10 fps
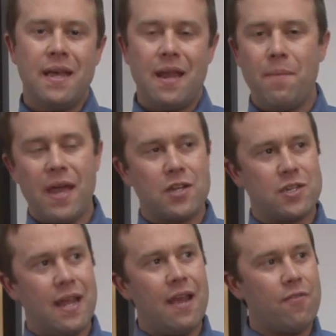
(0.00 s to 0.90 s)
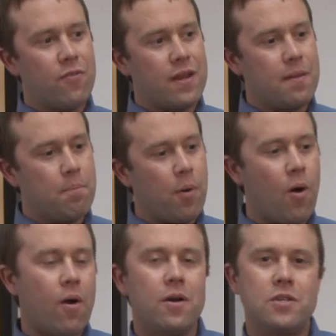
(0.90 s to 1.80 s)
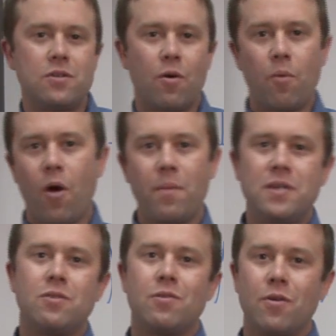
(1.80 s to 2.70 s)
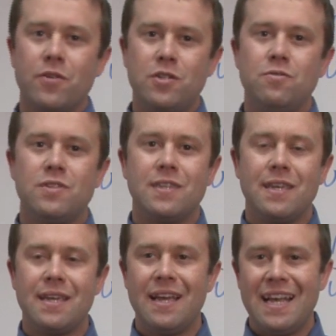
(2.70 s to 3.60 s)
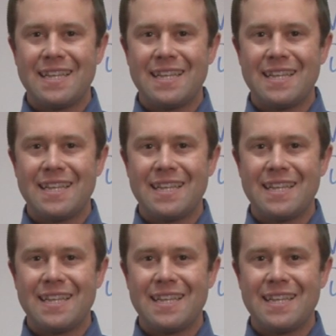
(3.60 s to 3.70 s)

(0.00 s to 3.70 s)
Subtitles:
and imagine every part or raw material that you see